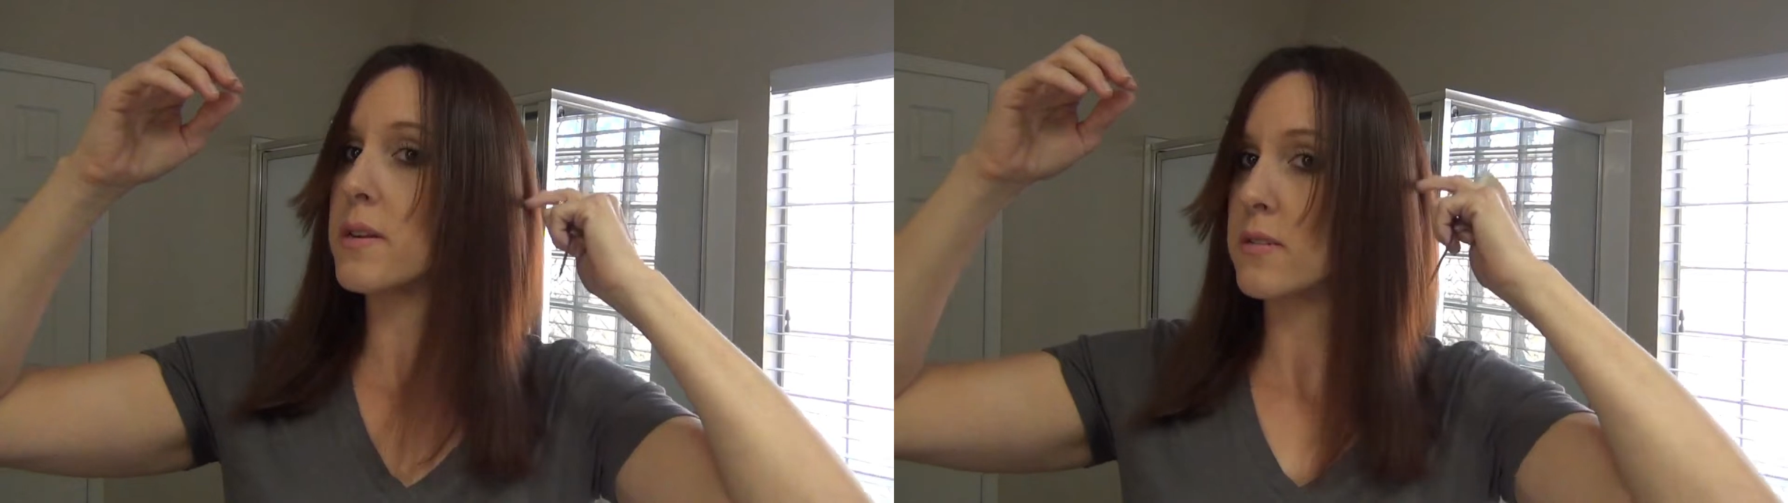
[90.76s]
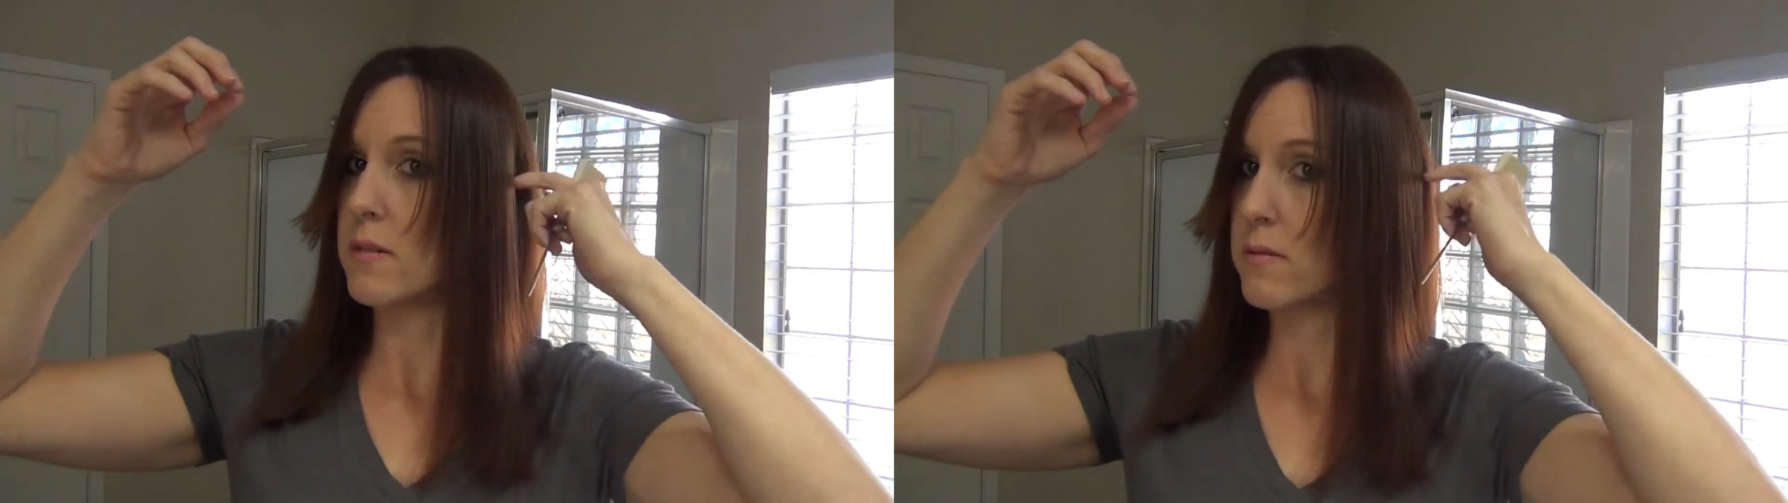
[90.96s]

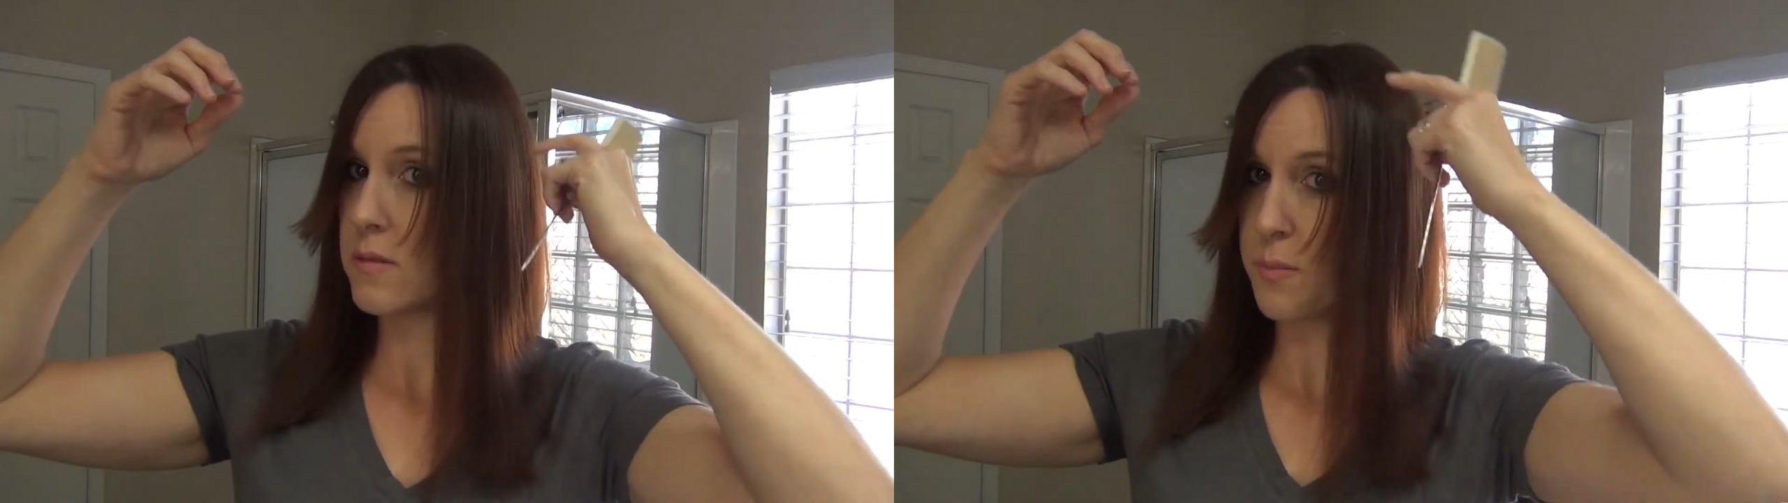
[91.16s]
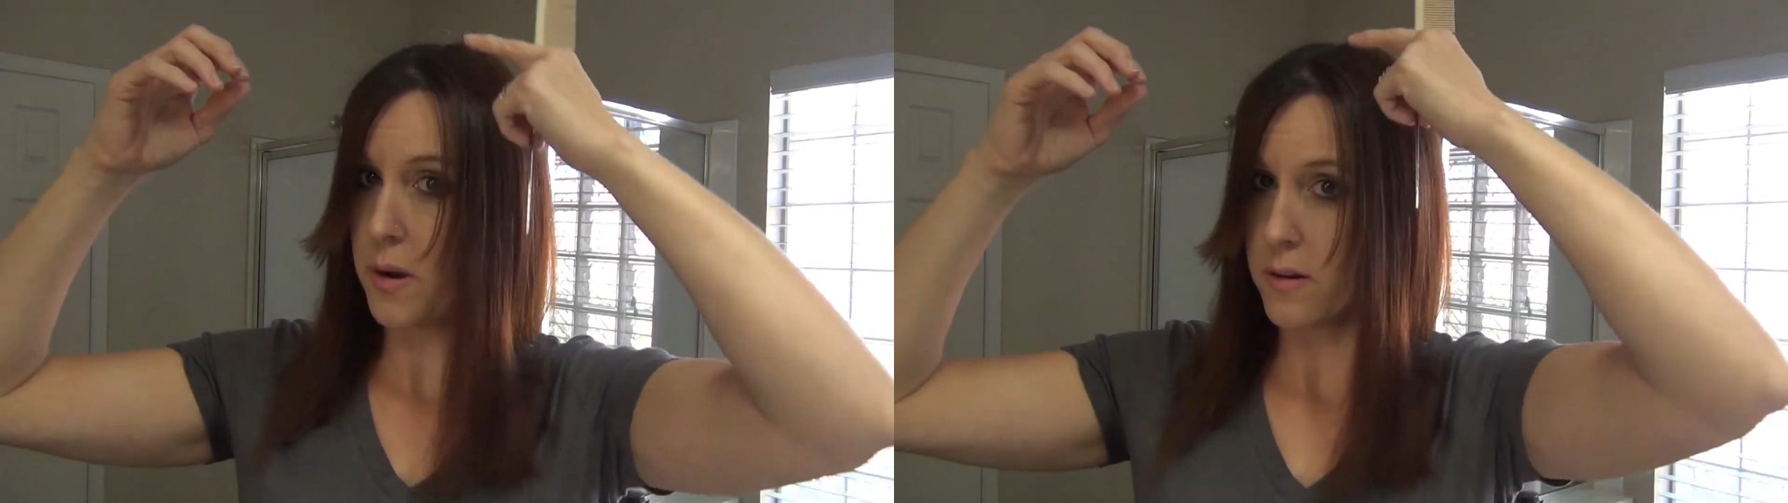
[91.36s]
to do is
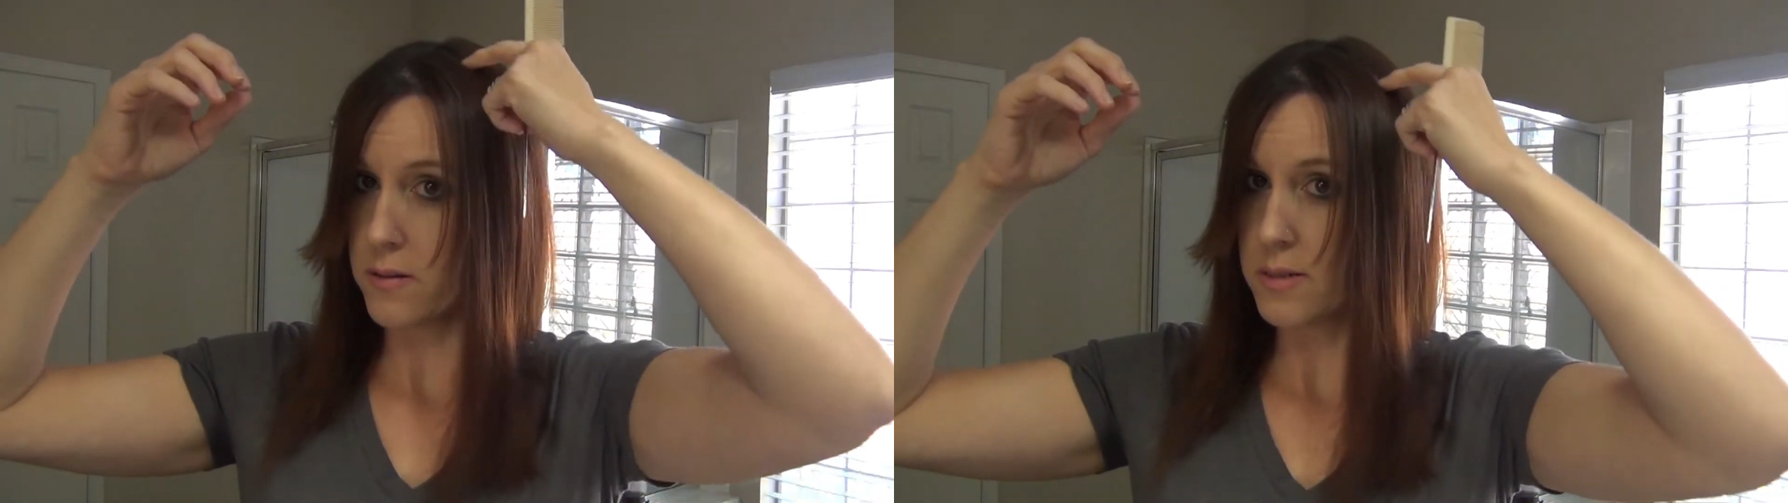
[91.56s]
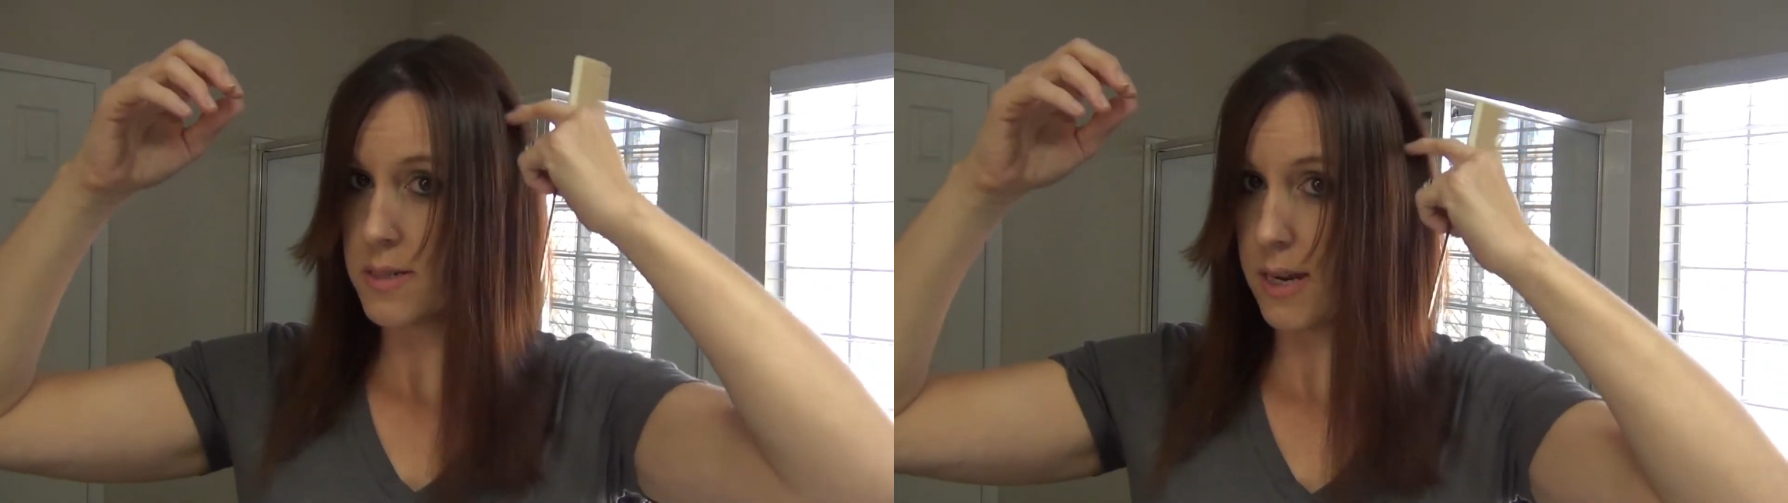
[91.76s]

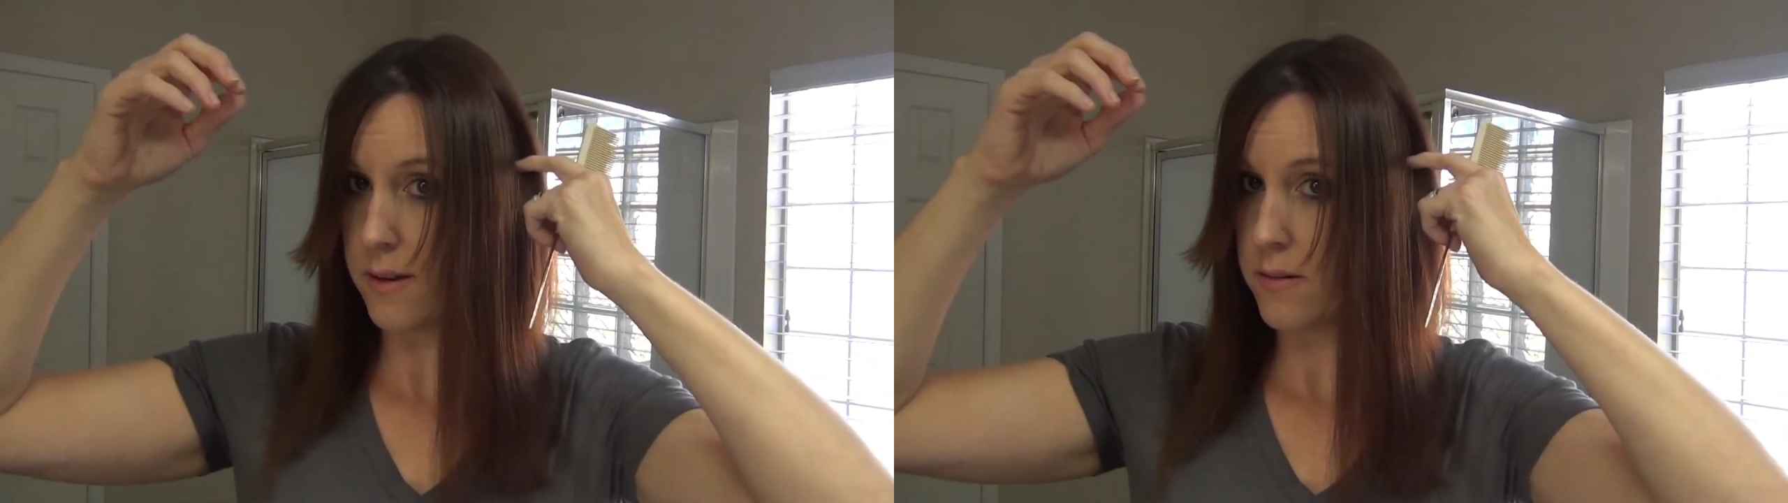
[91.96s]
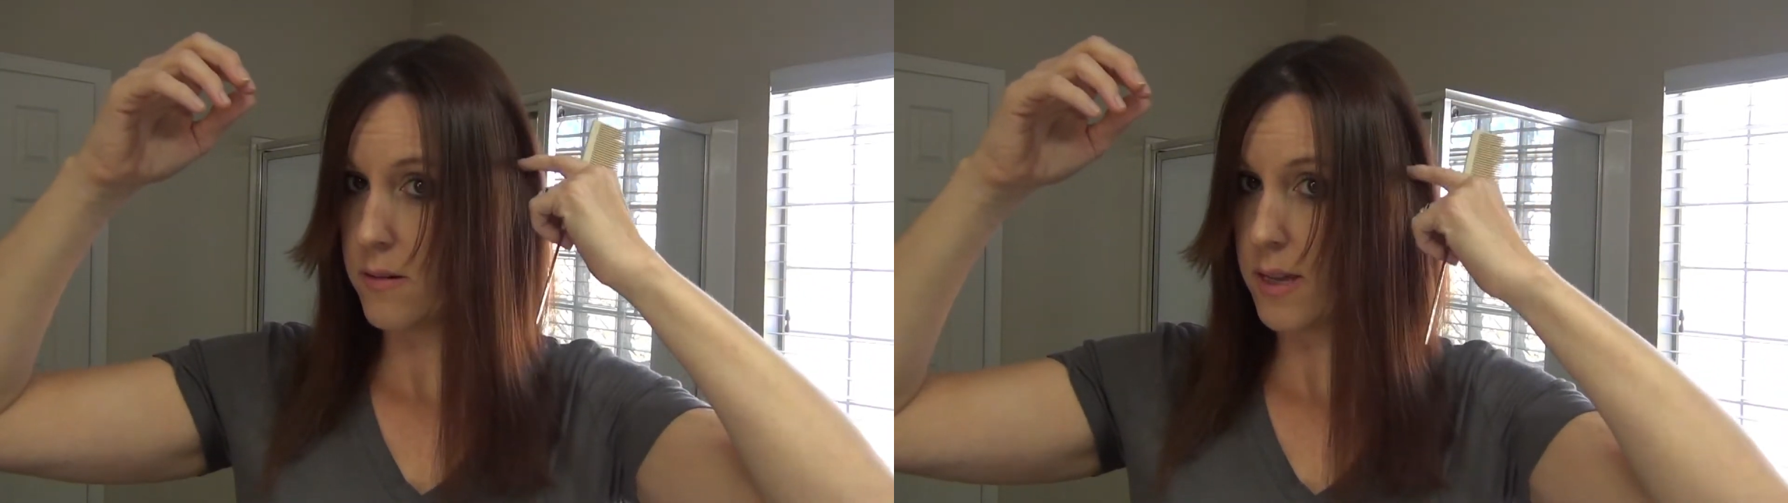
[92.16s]
part down